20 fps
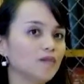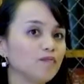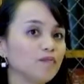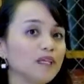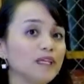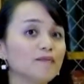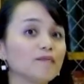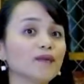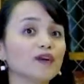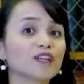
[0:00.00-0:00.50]

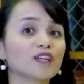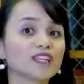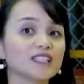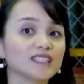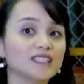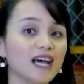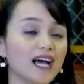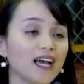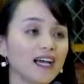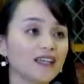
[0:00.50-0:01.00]
People are
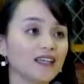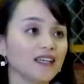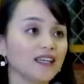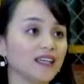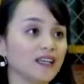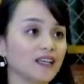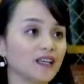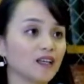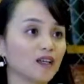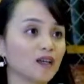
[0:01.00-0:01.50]

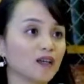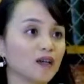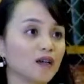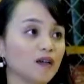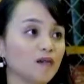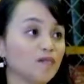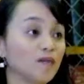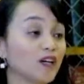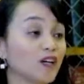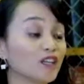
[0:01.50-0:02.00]
dying
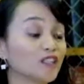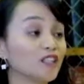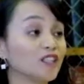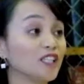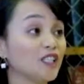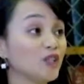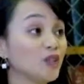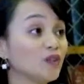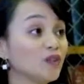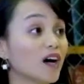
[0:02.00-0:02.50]
because they
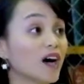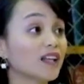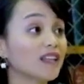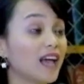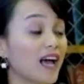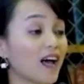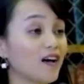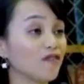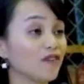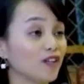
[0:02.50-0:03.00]
do not
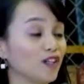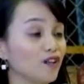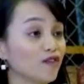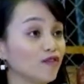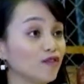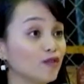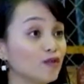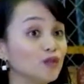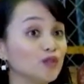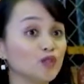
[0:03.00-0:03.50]
have enough
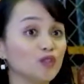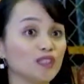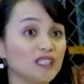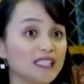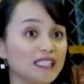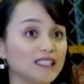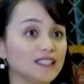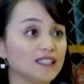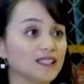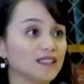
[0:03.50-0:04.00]
food to
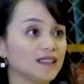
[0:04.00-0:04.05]
eat.